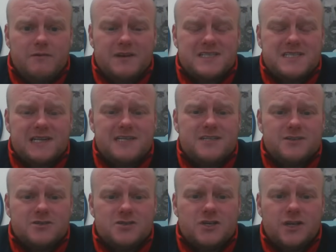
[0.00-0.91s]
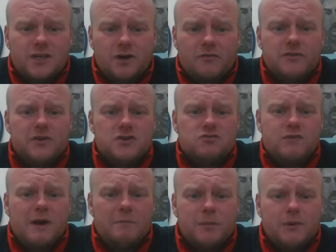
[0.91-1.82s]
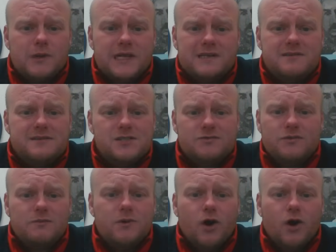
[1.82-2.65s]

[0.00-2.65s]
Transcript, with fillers: We've had to listen to the obvious ramblings from